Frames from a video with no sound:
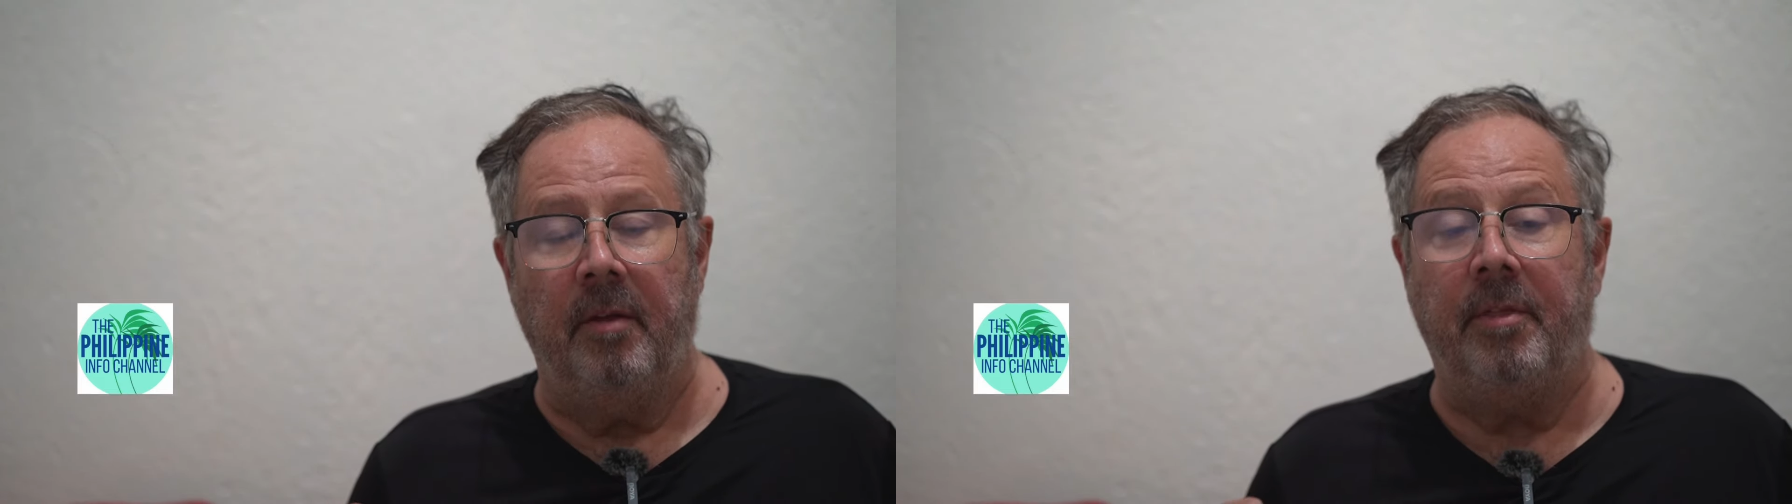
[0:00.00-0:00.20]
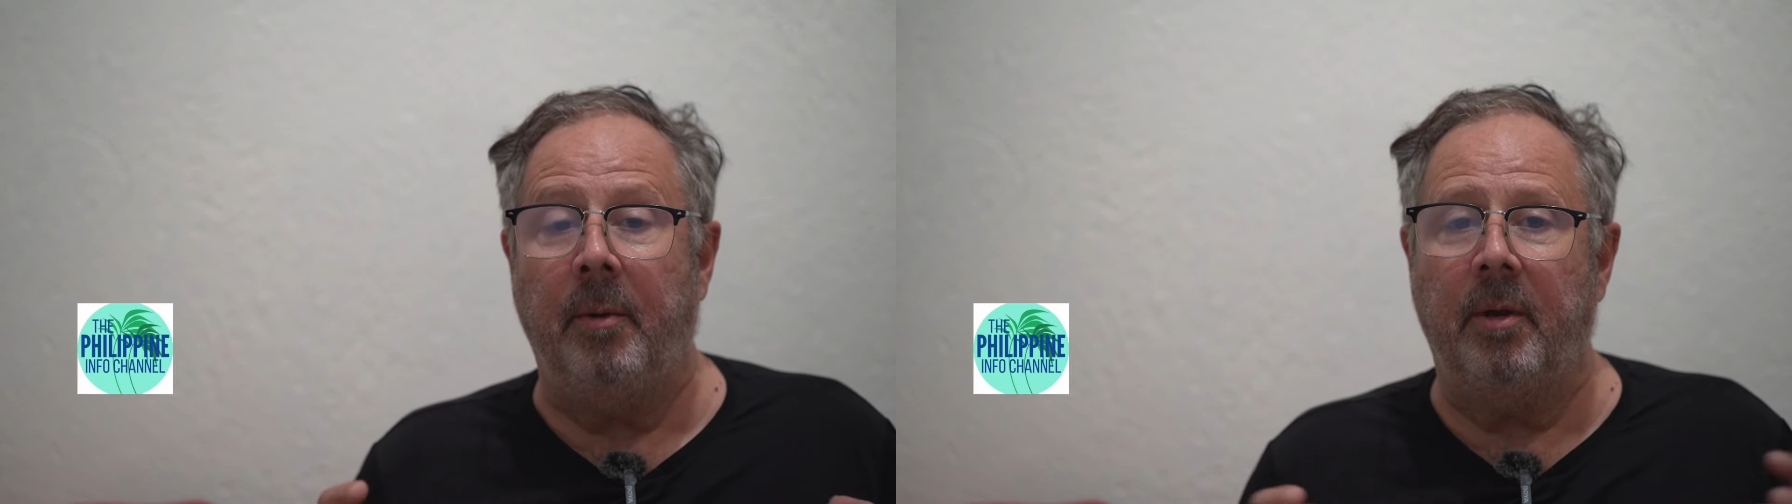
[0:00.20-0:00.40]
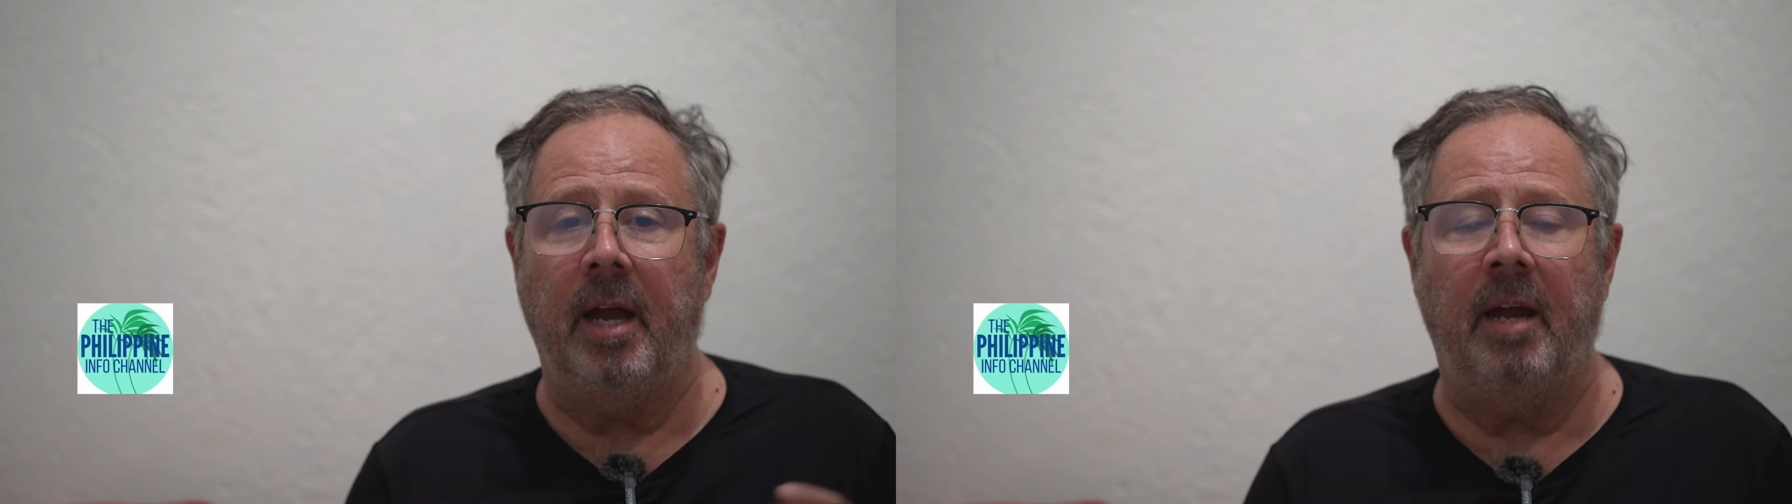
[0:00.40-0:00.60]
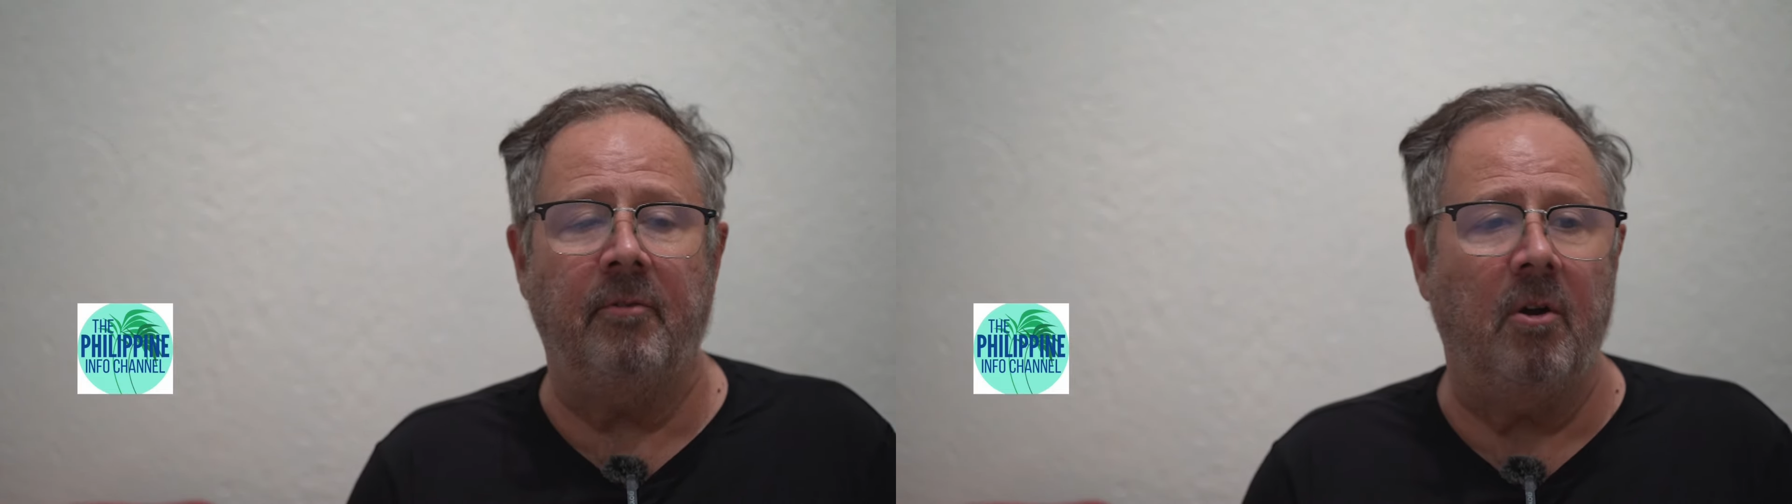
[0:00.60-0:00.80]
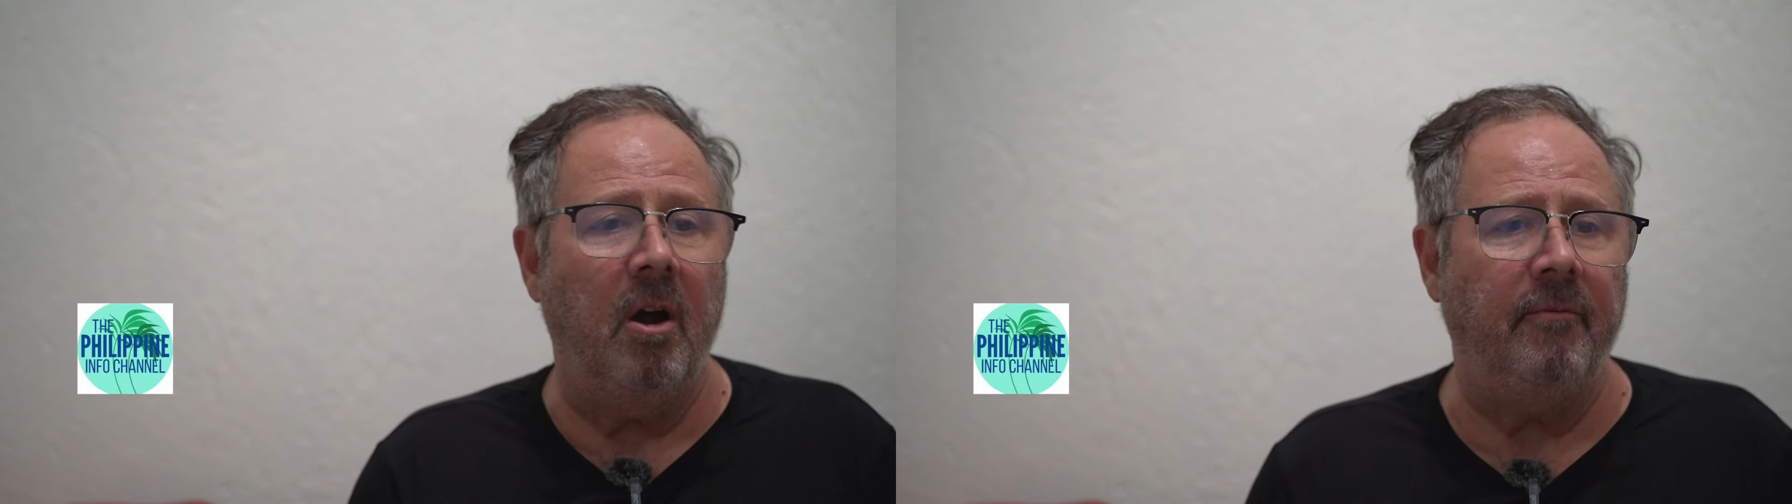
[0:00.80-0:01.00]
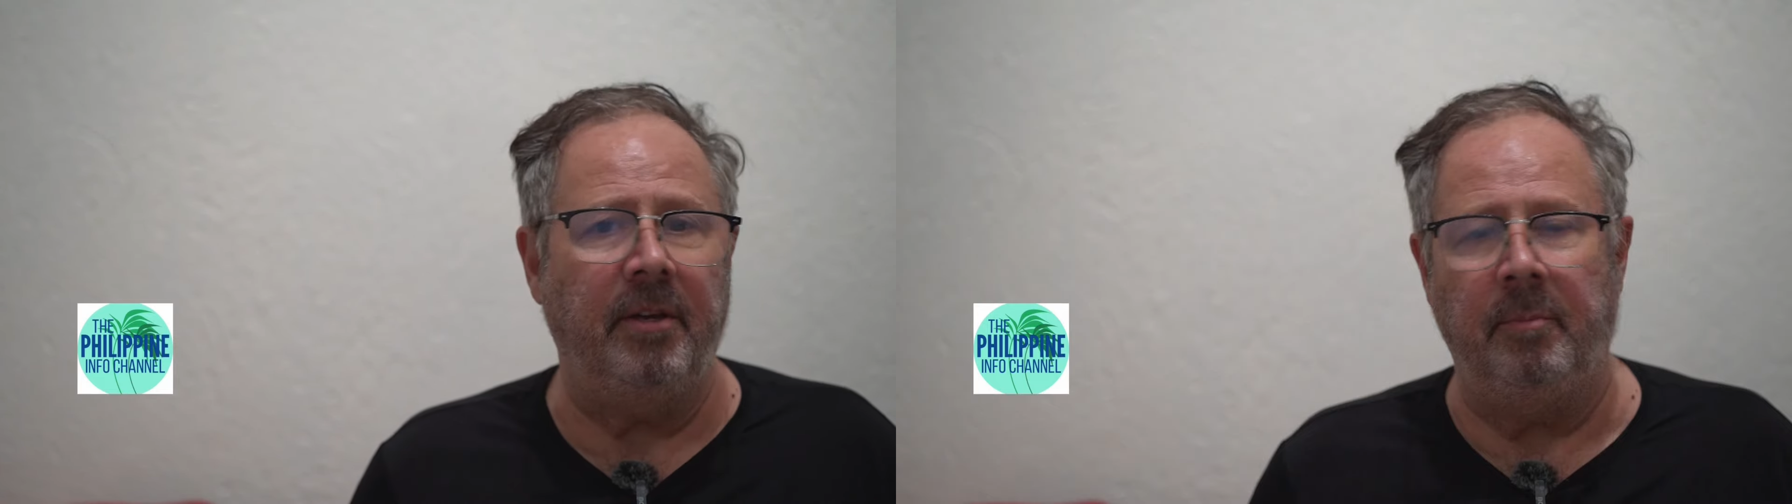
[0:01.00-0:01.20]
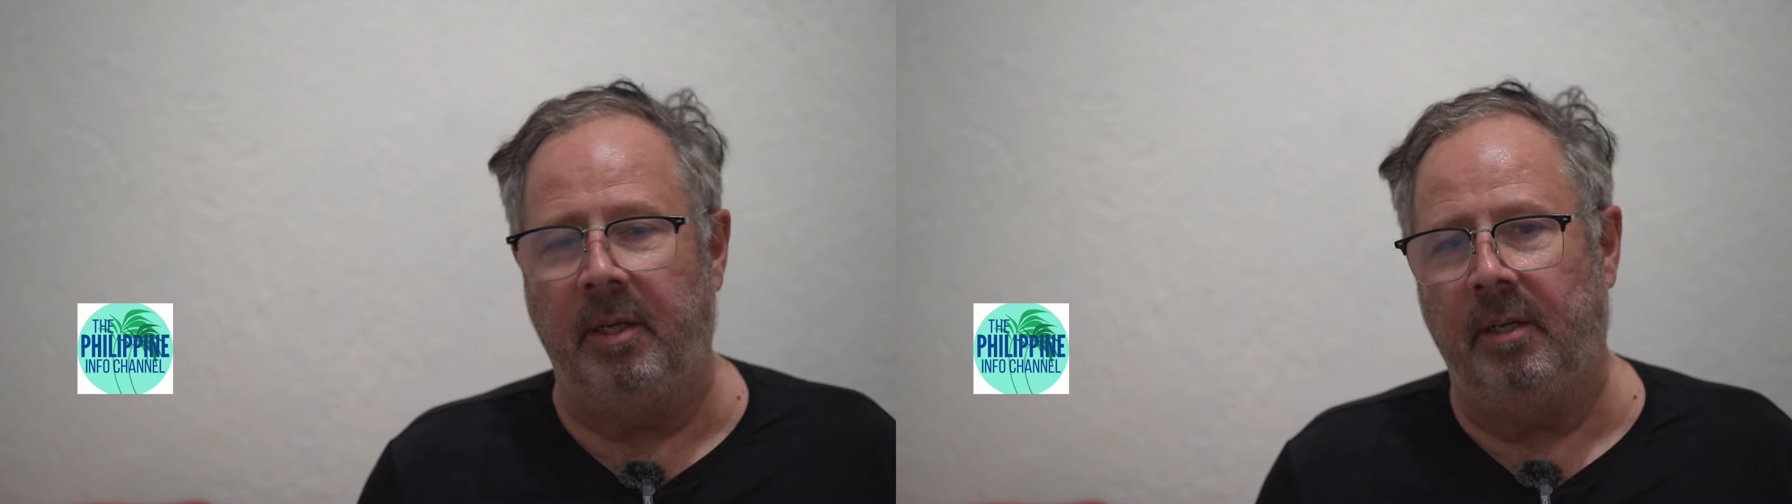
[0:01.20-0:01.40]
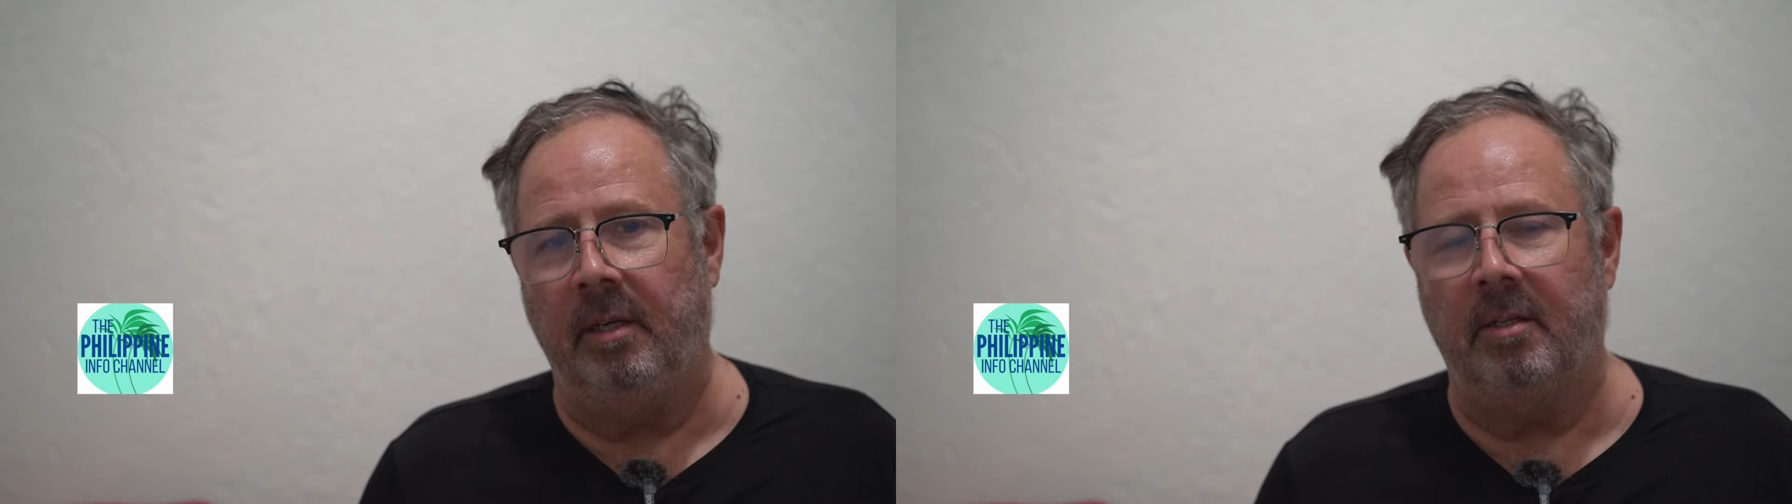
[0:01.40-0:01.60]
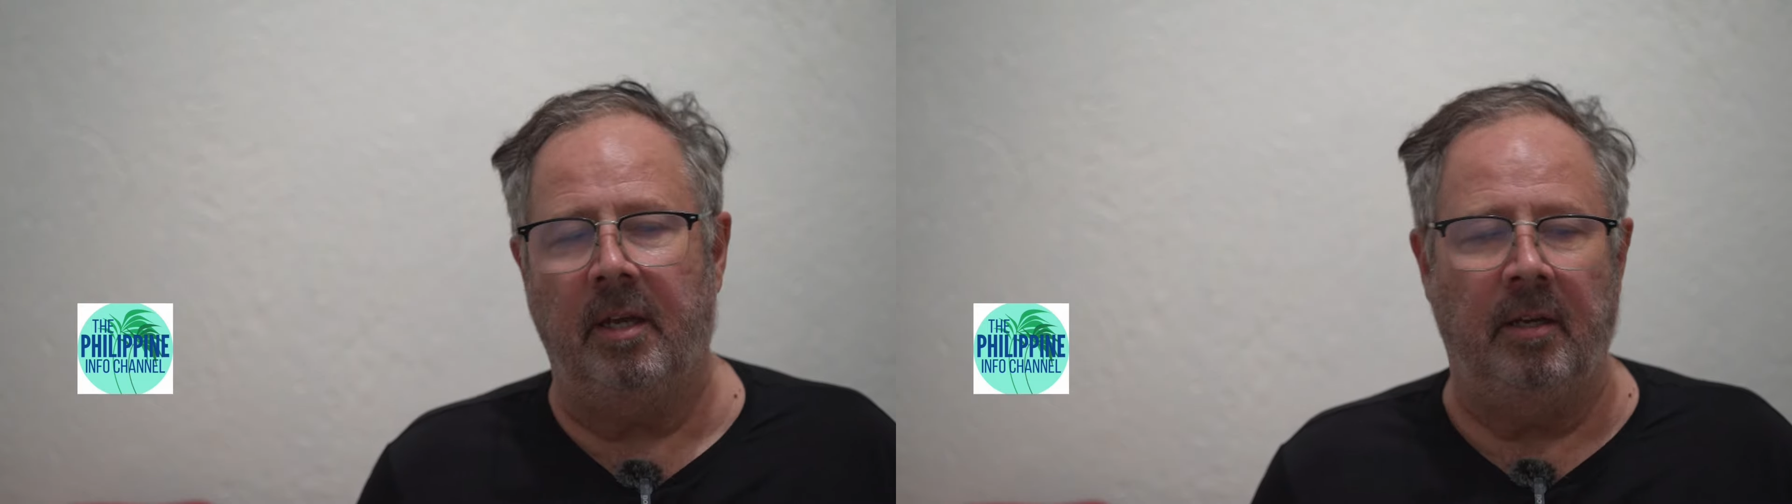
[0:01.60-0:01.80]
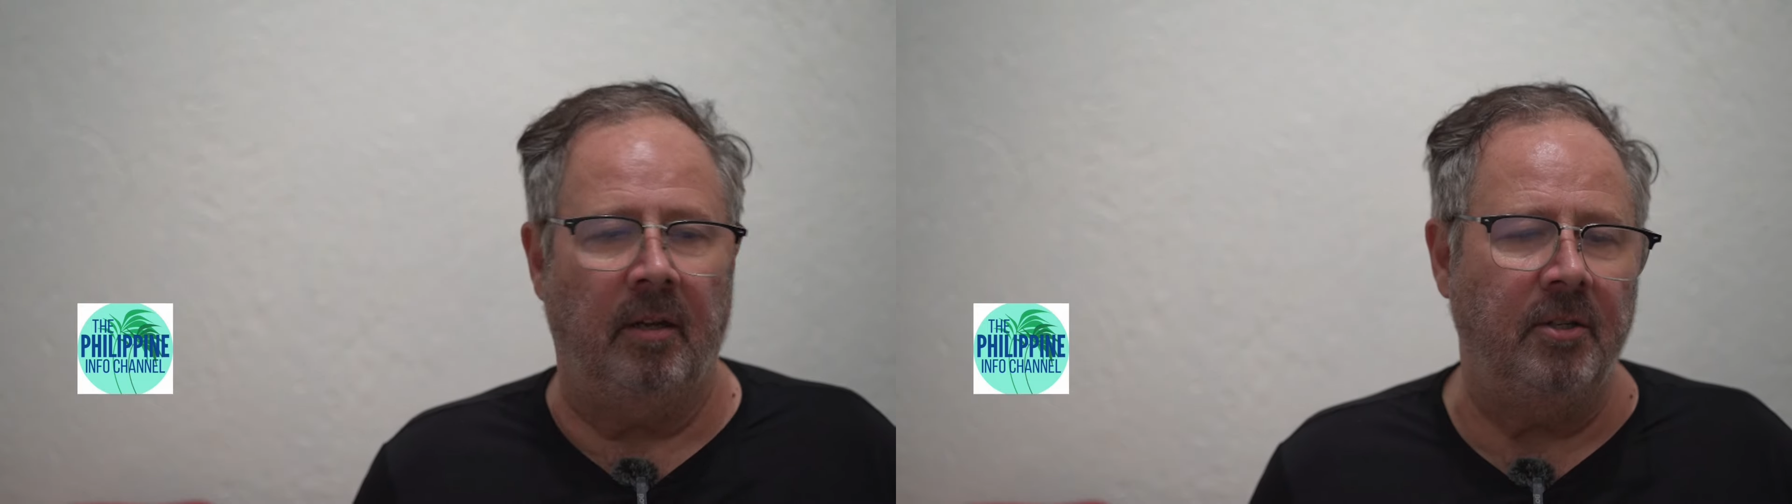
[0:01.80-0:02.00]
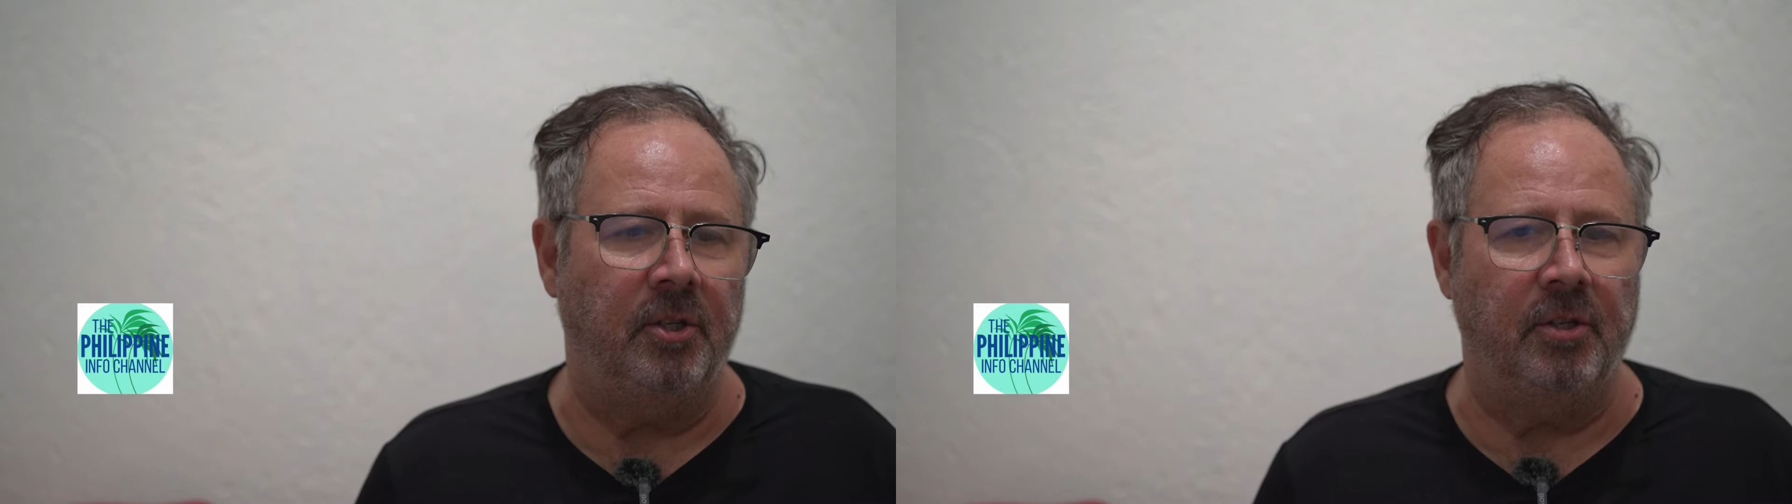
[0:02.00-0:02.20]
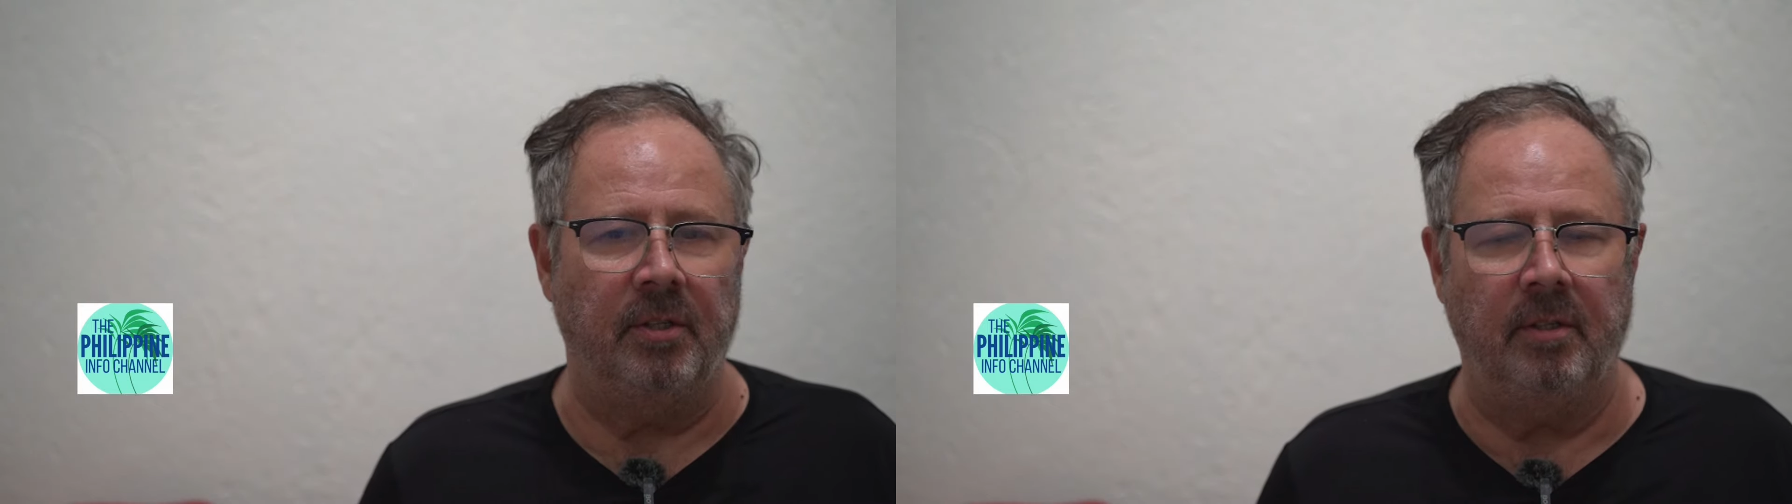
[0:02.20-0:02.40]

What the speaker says: They would have coffee meetings and lunches